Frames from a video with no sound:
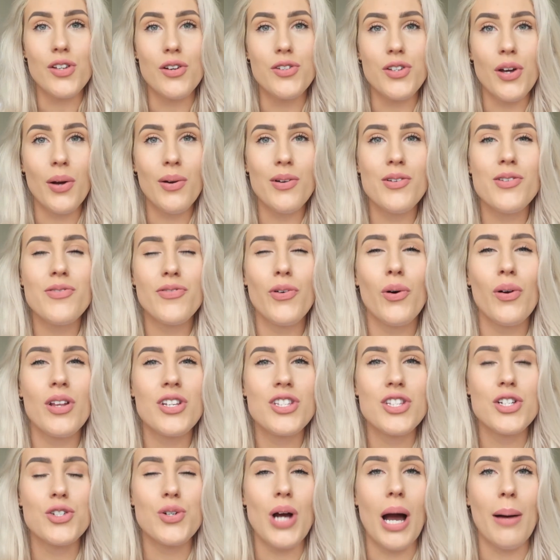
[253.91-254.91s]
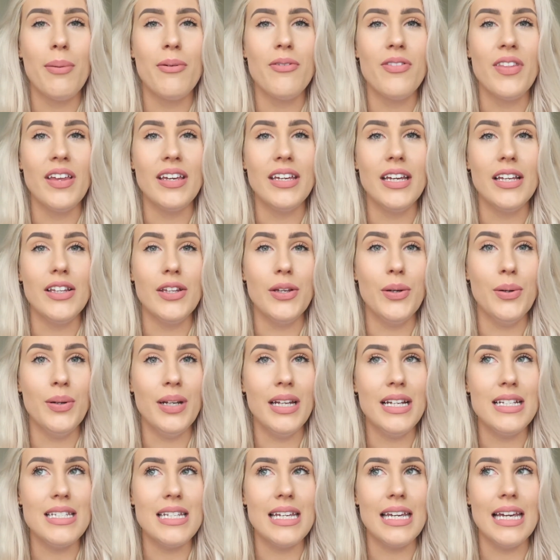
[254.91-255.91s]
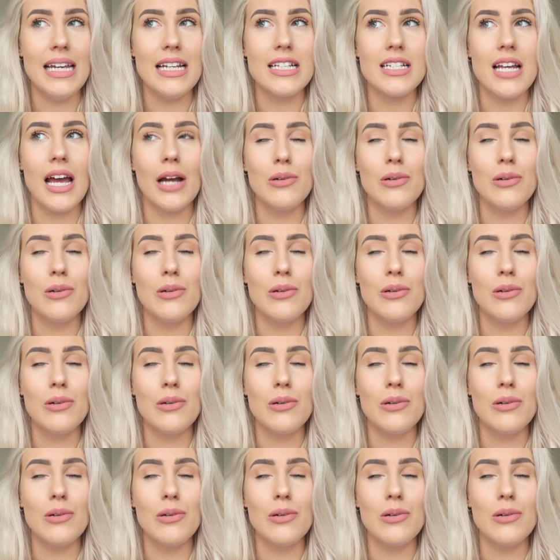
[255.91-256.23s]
So don't fall into the trap of thinking that you need to eat